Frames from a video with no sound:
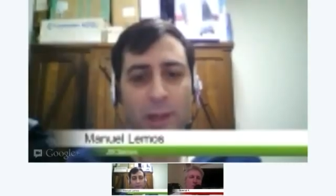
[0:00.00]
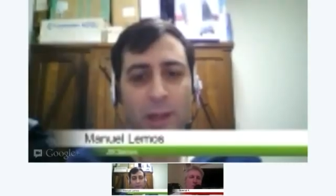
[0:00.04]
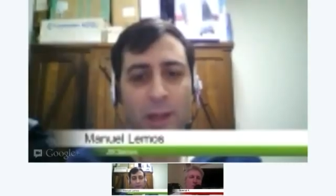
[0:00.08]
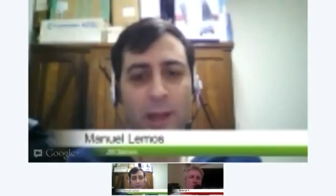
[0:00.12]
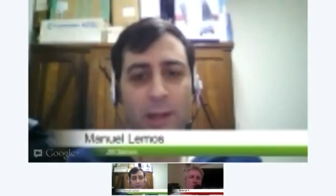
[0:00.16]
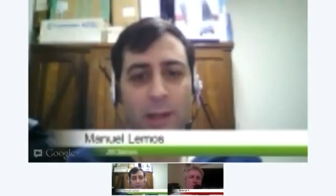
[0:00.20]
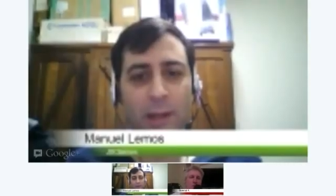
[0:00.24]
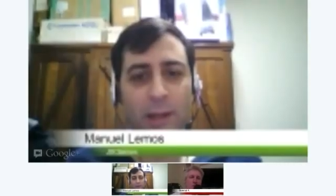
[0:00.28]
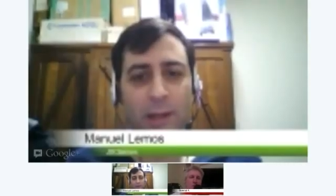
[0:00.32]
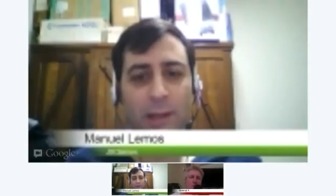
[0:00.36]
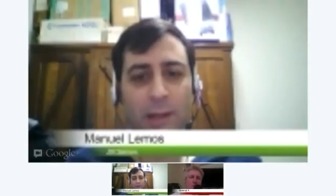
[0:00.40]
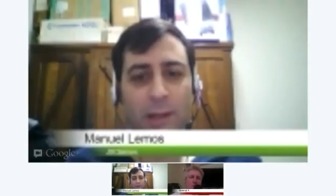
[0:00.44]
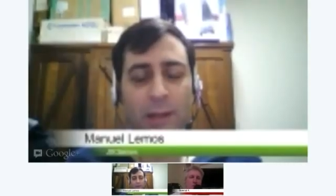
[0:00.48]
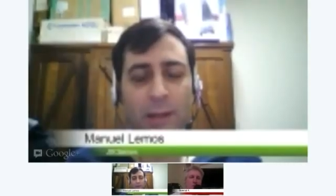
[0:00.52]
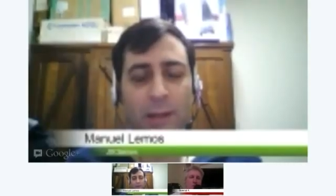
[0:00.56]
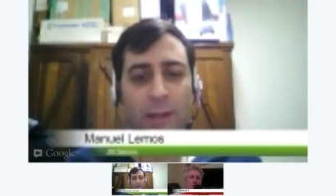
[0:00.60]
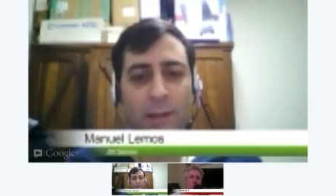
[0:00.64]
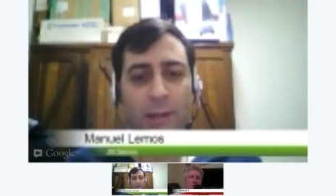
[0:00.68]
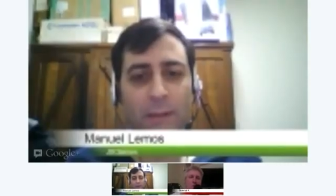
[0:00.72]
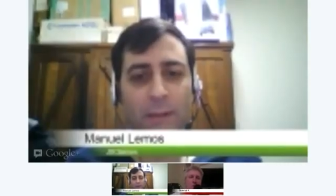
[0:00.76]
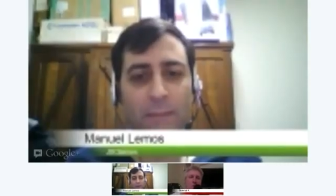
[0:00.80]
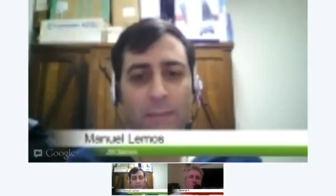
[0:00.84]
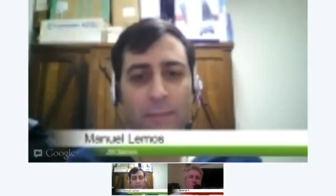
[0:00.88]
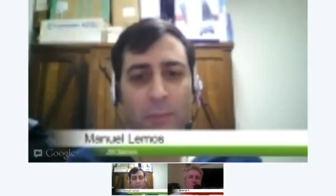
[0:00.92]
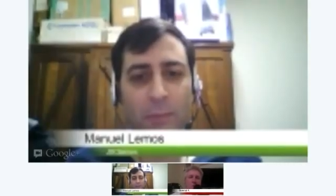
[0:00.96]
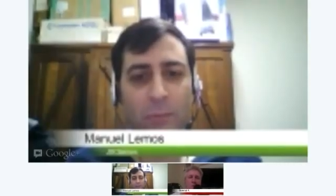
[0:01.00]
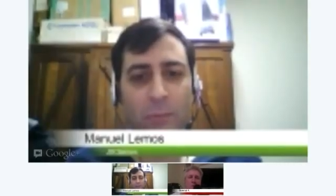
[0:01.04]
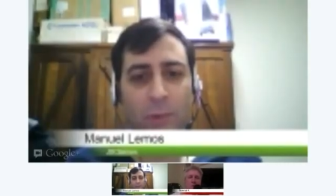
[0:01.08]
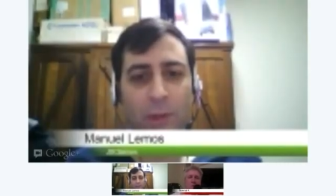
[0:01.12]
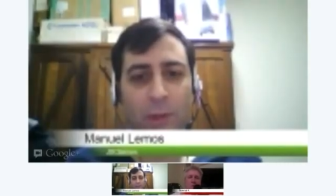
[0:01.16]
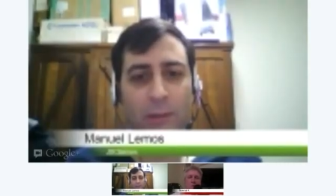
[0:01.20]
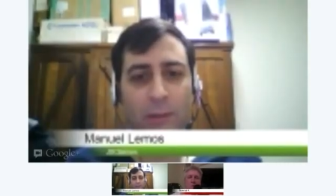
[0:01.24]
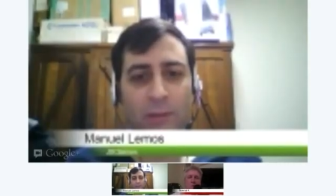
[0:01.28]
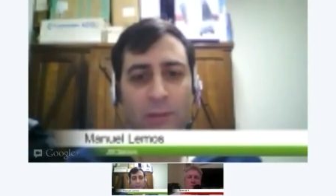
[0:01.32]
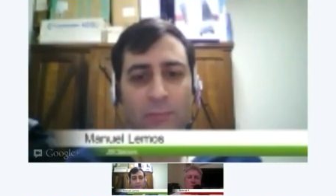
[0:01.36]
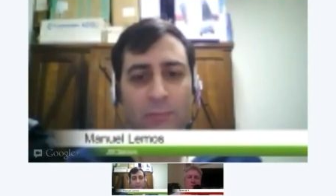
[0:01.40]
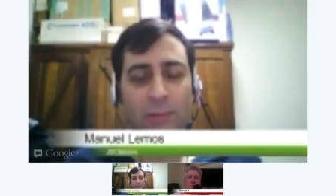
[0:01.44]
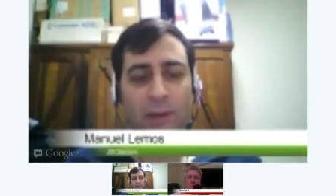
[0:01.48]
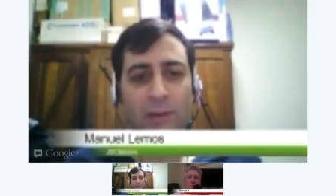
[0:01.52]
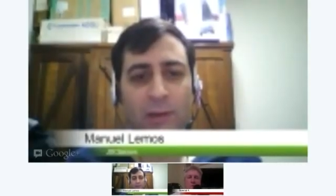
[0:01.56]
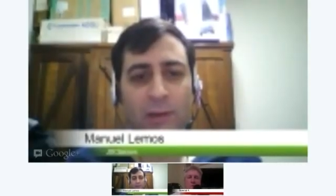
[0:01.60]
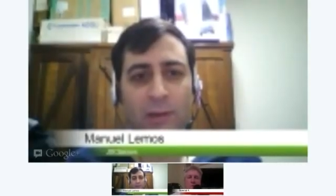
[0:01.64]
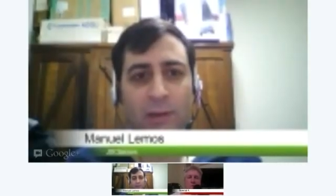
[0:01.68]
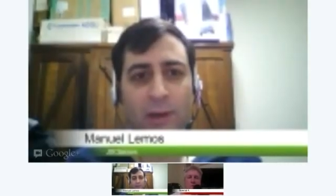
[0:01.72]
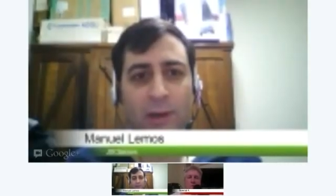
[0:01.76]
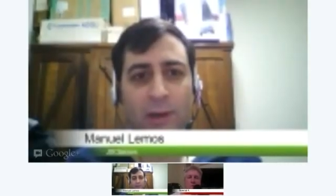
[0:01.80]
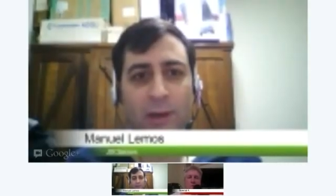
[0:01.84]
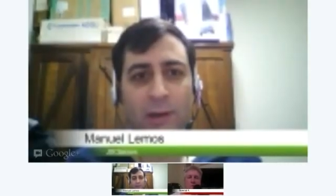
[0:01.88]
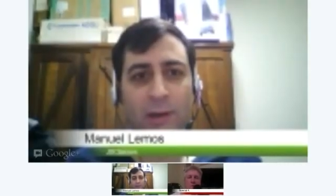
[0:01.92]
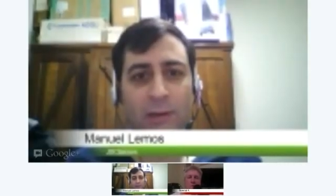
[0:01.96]
And despite
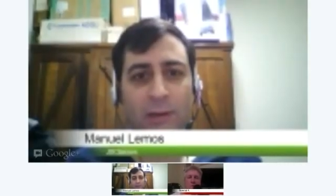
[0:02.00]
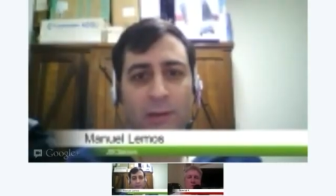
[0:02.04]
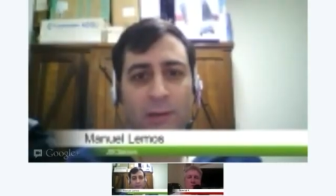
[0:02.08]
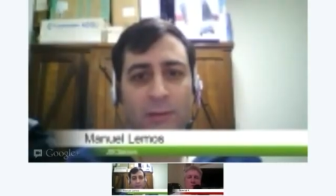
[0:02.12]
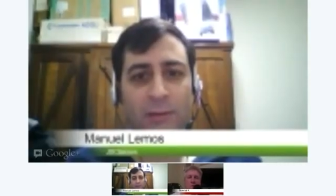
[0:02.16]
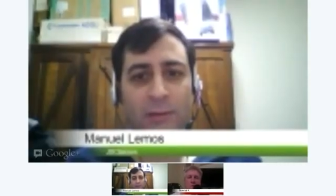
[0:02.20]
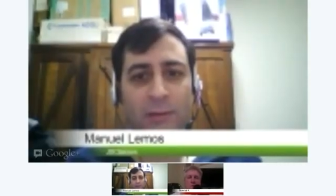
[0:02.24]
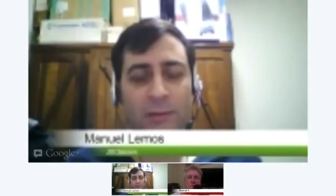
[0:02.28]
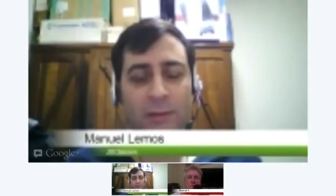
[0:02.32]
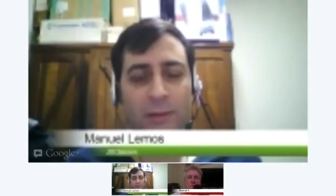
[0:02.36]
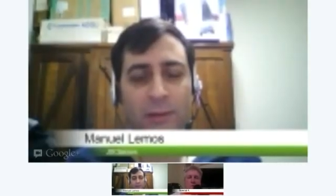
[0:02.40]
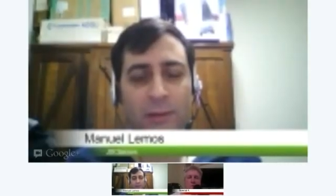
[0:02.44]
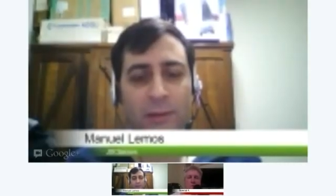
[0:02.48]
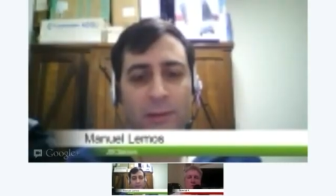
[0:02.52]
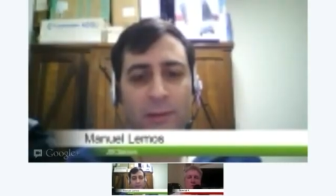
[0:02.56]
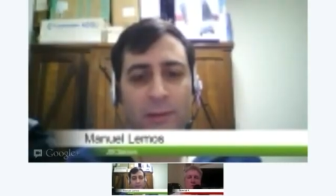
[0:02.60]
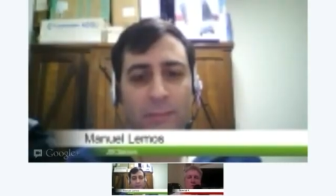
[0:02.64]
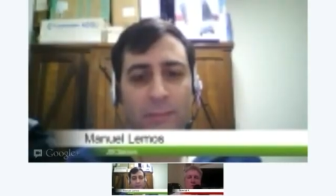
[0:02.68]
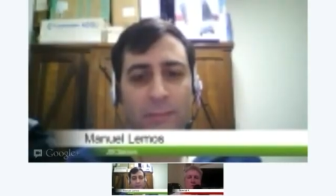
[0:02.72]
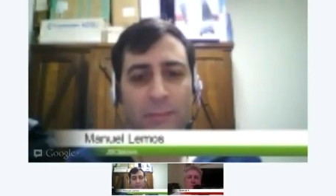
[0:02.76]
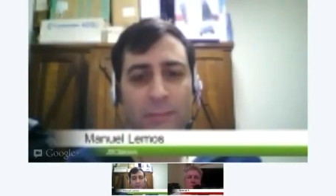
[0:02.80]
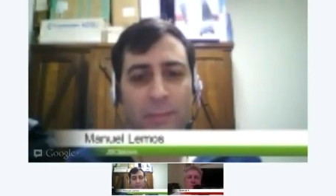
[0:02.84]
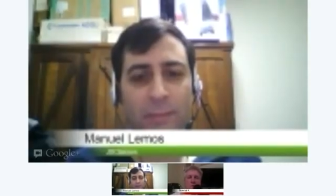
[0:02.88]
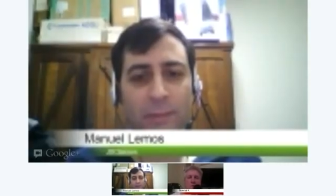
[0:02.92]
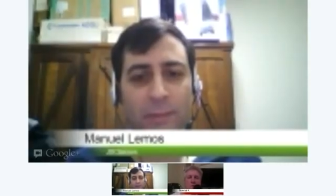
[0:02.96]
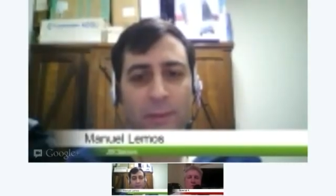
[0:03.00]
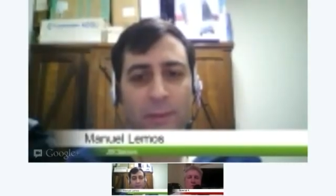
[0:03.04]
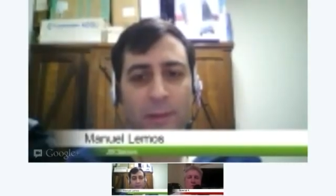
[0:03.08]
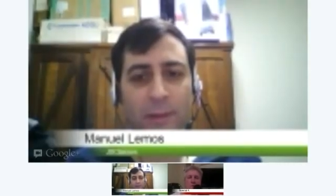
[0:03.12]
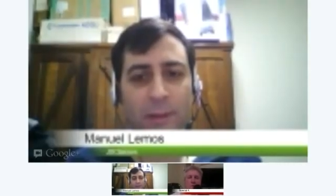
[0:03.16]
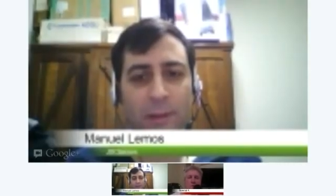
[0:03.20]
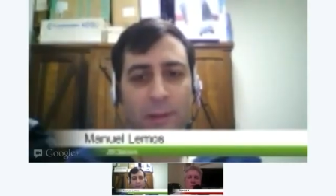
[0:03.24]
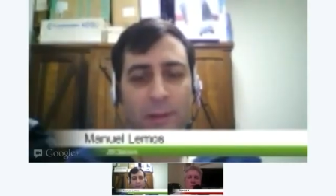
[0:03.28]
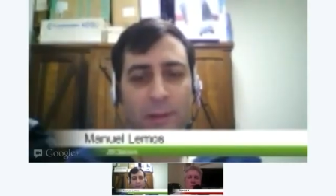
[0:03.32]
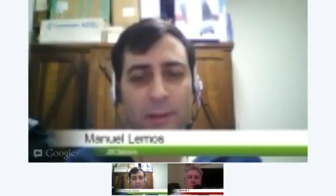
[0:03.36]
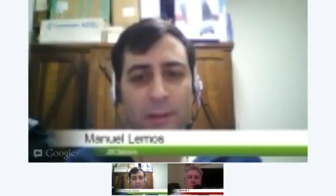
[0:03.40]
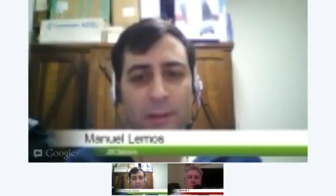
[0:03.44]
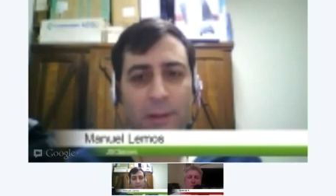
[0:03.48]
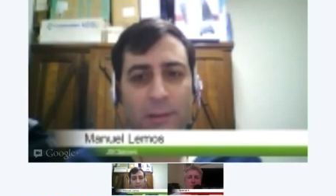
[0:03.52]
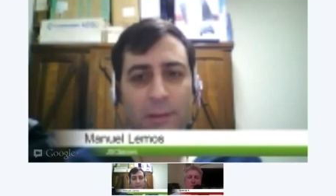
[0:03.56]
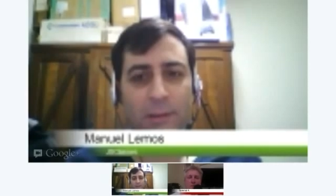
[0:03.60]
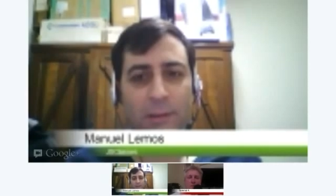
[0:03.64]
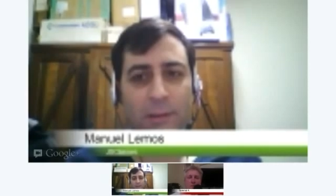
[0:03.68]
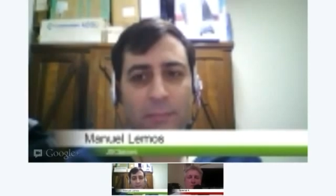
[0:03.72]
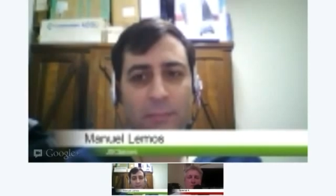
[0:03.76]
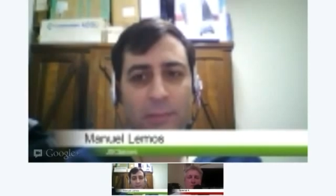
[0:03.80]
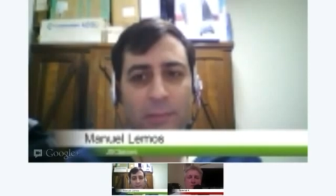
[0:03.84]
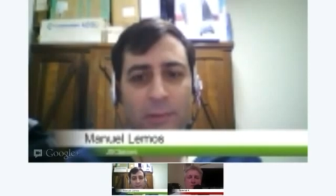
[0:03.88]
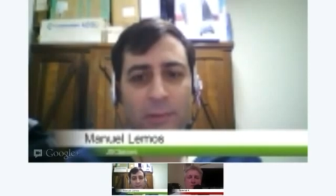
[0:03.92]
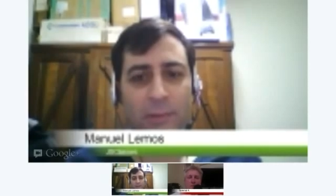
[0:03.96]
there is
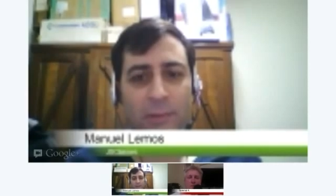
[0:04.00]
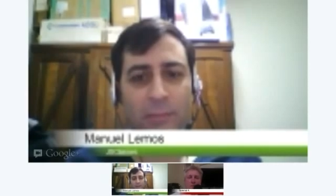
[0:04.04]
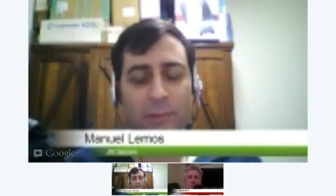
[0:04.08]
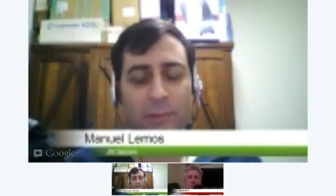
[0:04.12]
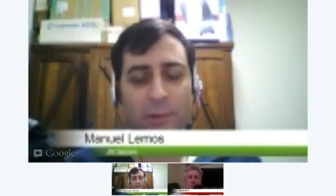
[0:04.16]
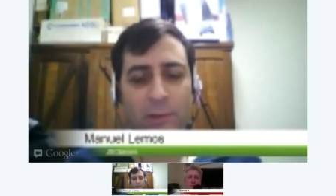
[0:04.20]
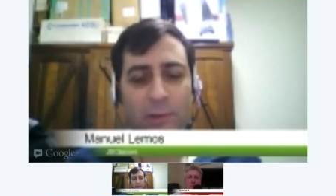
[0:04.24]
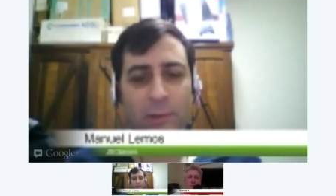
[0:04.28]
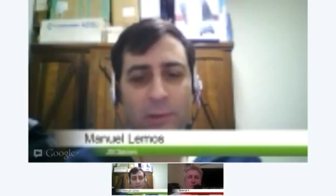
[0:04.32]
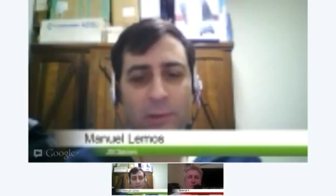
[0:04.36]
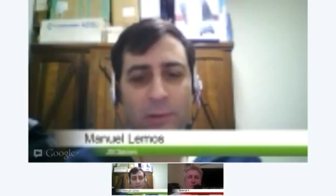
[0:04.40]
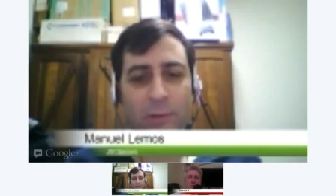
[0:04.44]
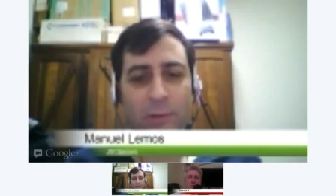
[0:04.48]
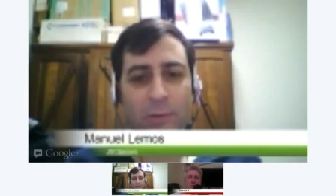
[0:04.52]
the possibility